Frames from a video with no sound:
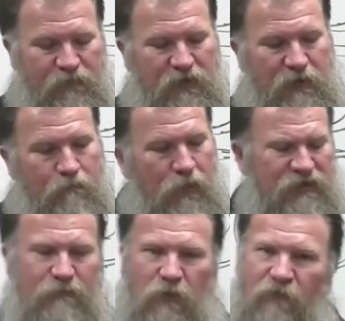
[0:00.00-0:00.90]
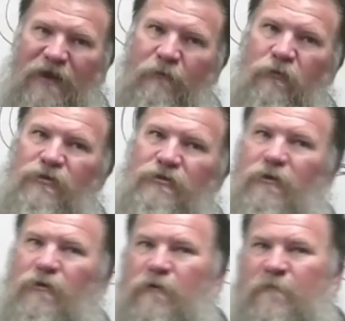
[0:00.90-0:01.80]
The multimode fibers
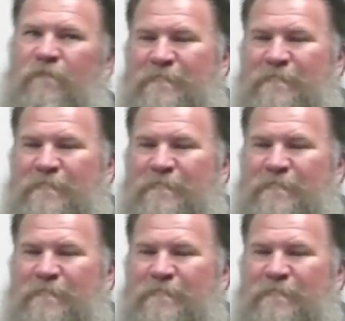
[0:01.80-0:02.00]
are,